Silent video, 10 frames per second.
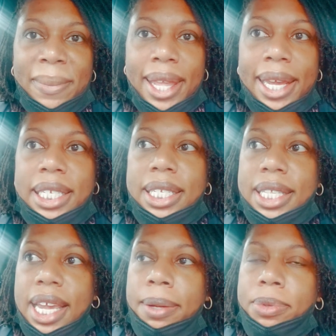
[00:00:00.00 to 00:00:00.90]
I just
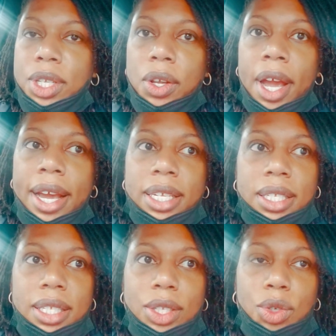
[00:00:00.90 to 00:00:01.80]
came to you
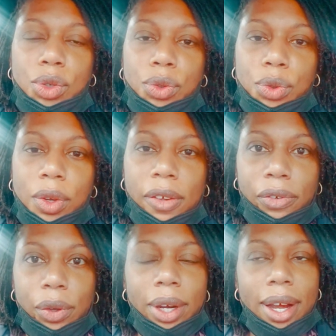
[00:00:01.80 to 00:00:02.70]
guys to give
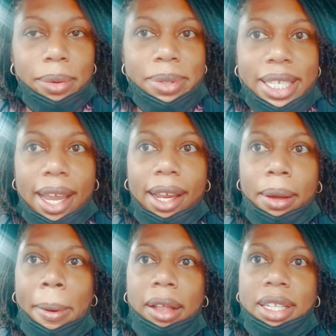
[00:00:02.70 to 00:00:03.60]
you an update
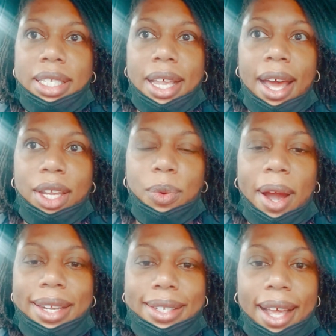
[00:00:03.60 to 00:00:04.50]
about this
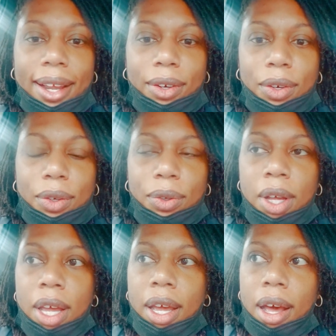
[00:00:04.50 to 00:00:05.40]
IUI cycle.
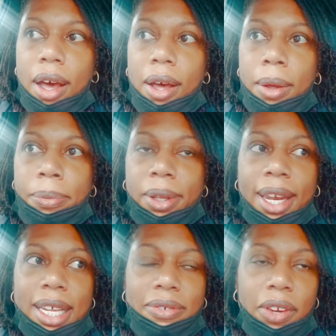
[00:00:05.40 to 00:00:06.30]
The
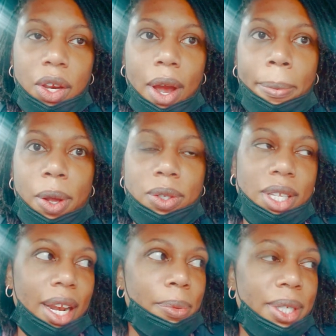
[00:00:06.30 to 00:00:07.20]
last video I
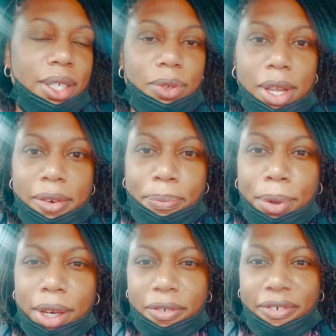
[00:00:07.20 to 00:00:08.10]
posted, I was still
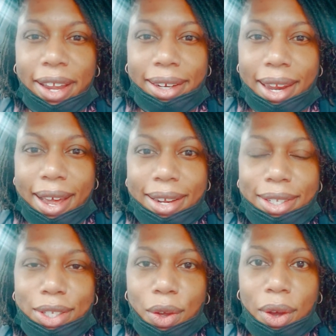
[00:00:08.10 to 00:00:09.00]
pulling faint
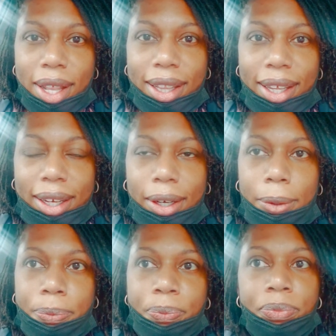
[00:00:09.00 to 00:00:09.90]
lines on
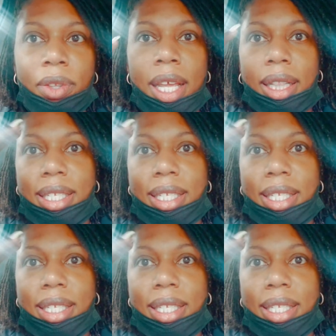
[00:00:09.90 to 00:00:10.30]
the